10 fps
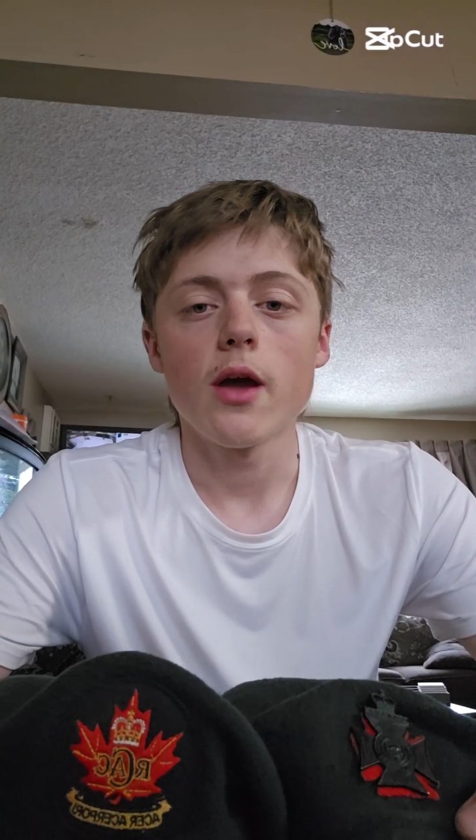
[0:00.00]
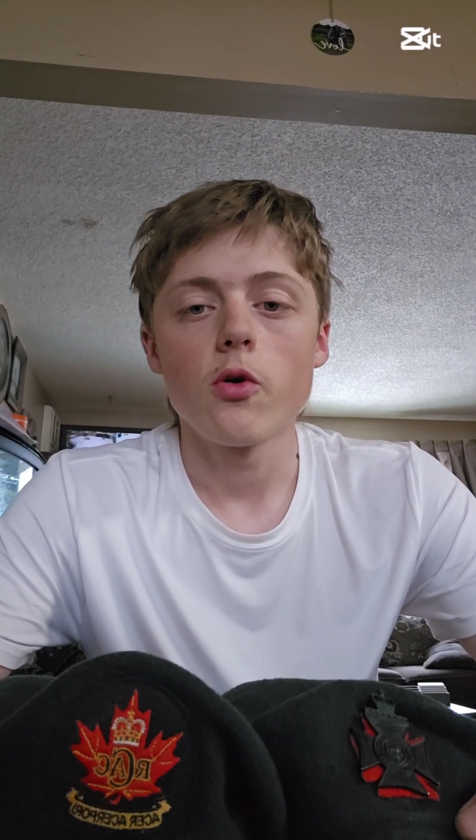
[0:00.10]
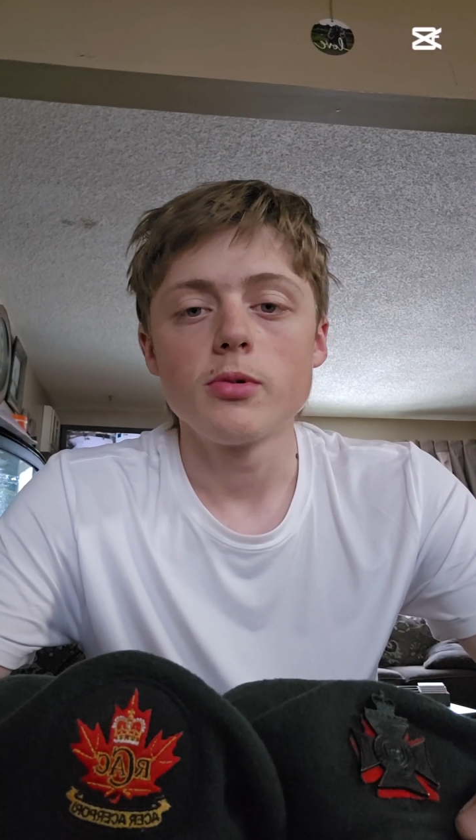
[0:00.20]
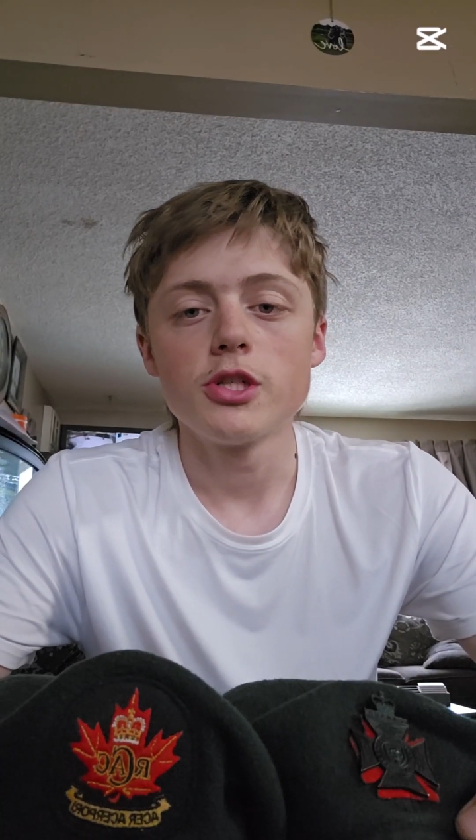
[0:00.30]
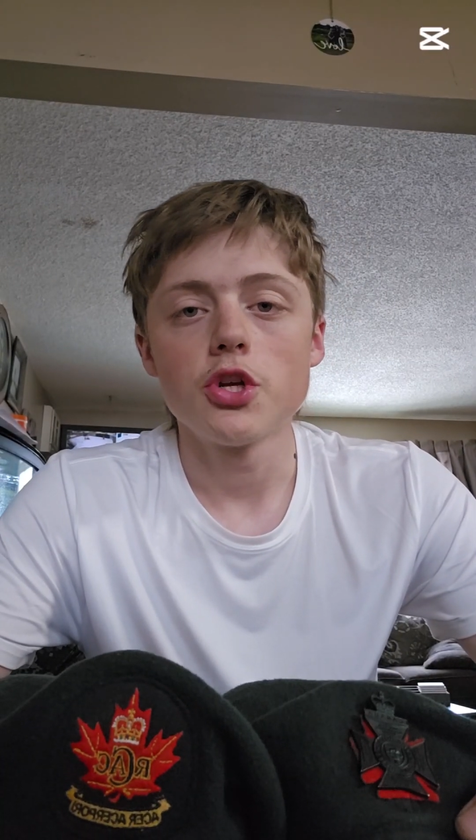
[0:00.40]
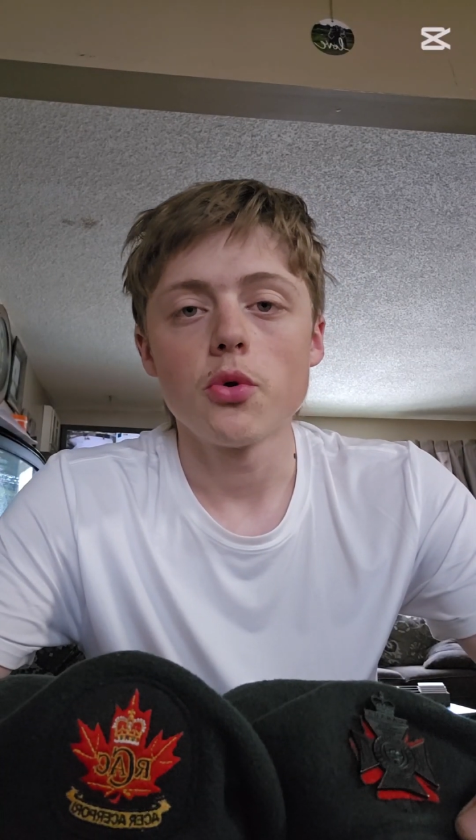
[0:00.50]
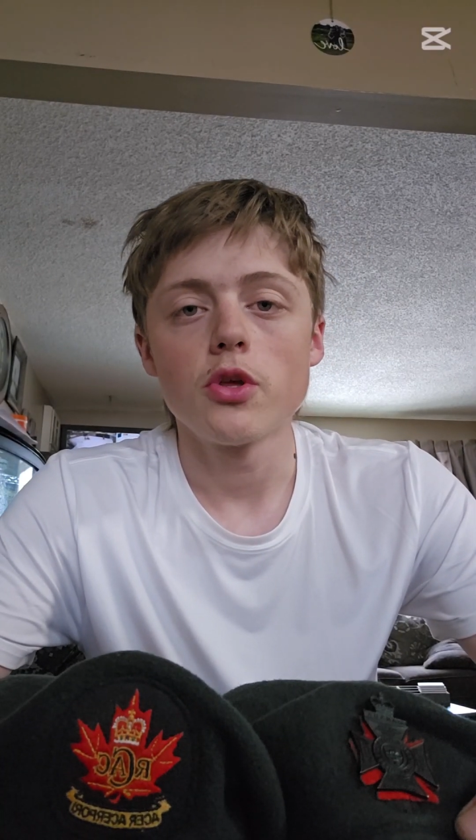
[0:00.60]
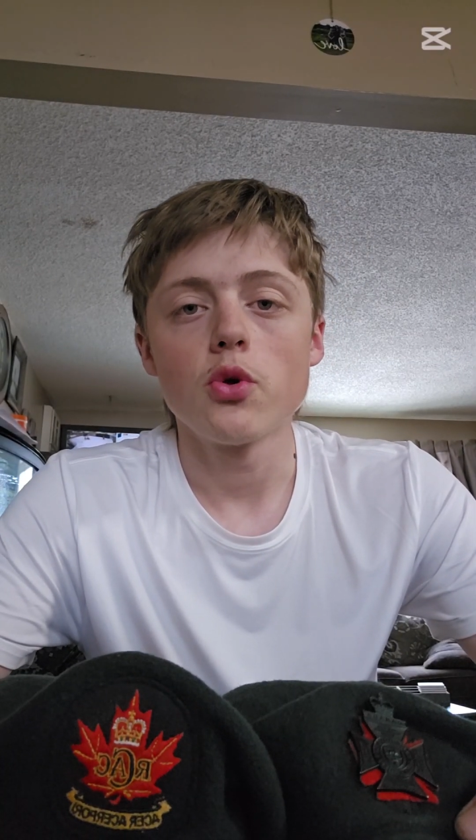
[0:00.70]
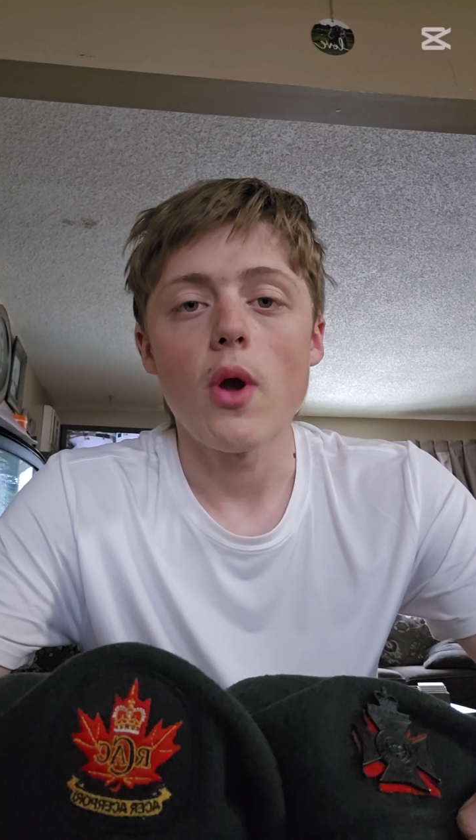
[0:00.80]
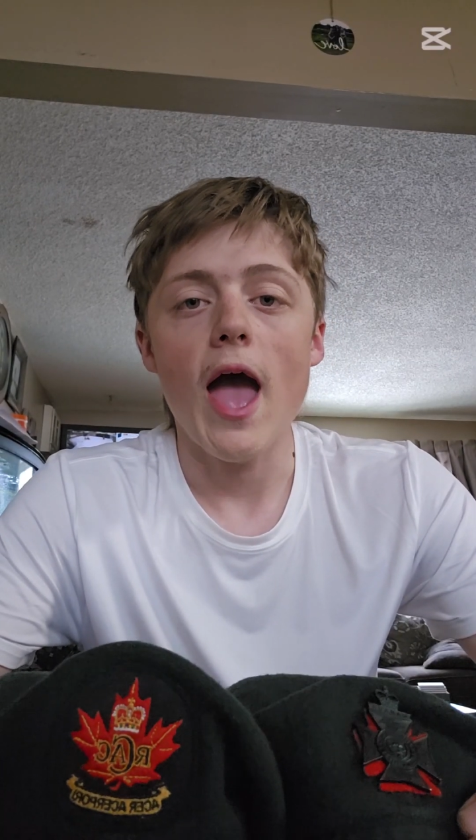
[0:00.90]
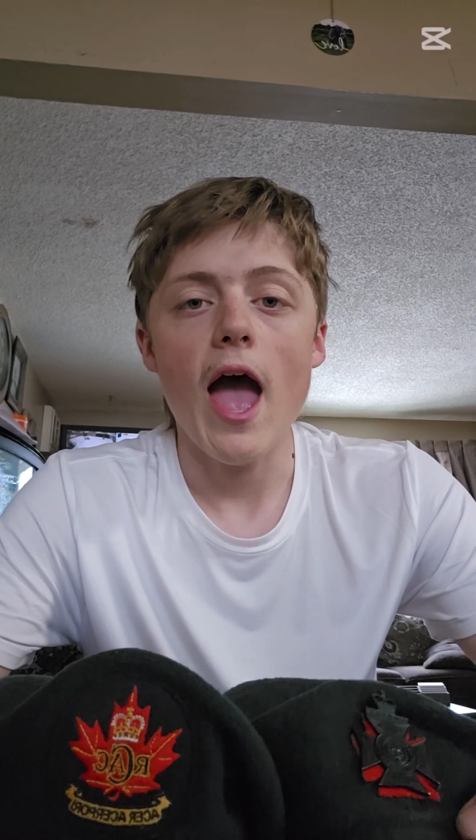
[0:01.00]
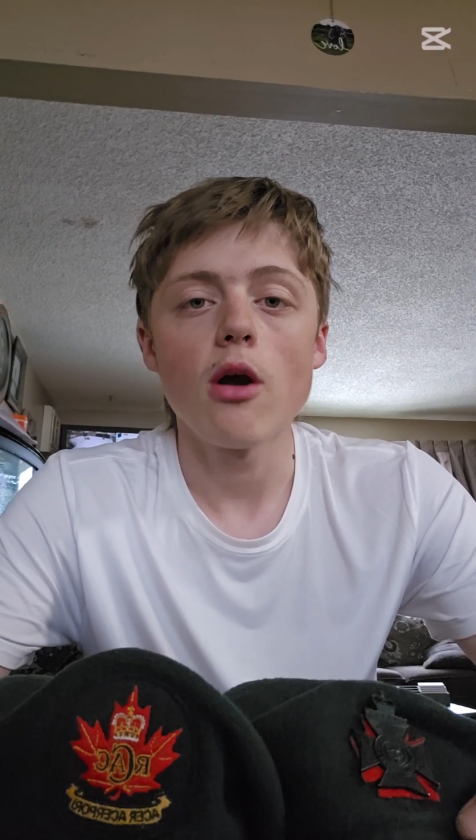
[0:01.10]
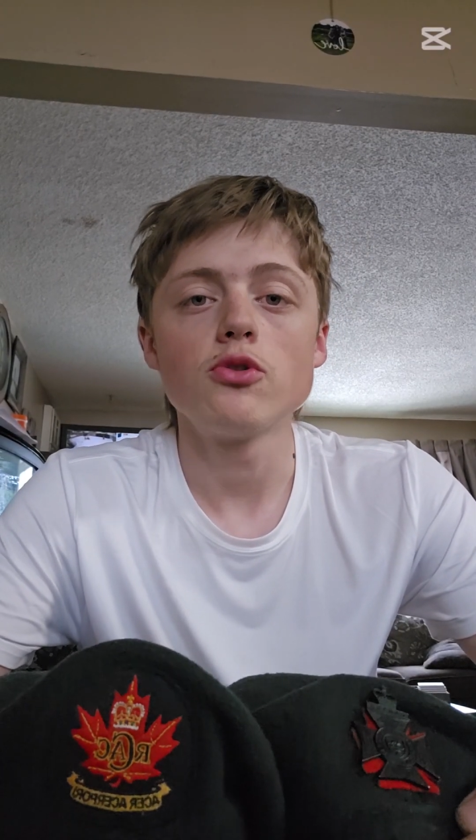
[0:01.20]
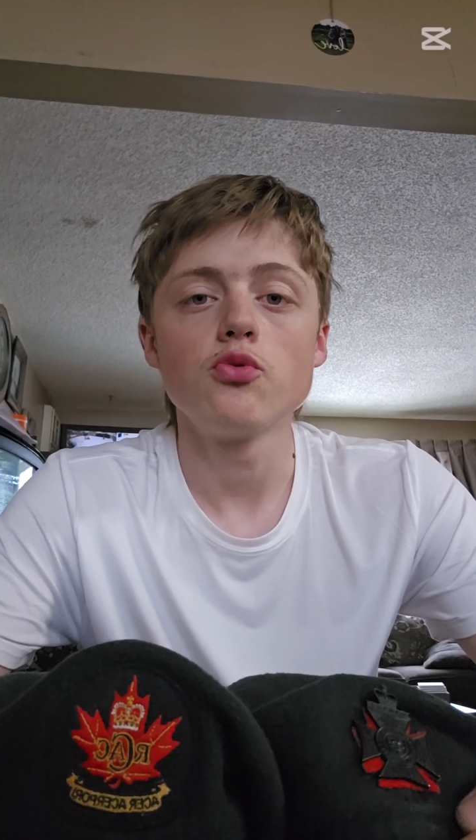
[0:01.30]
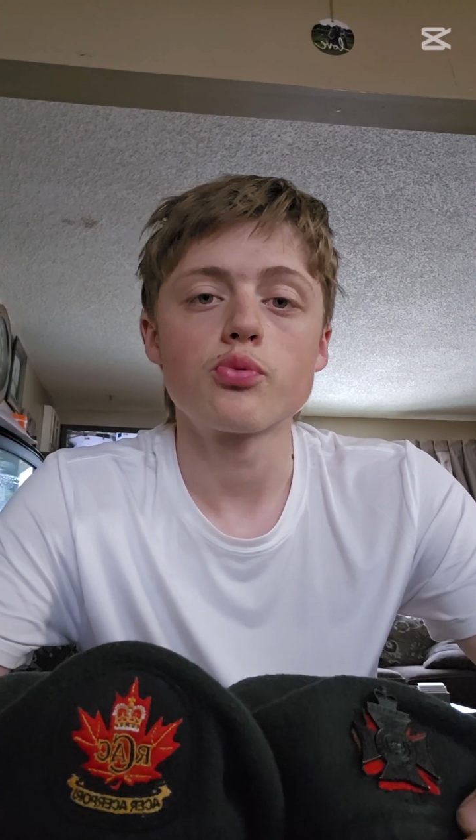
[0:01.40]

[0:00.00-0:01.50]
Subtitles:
and I will be showing you how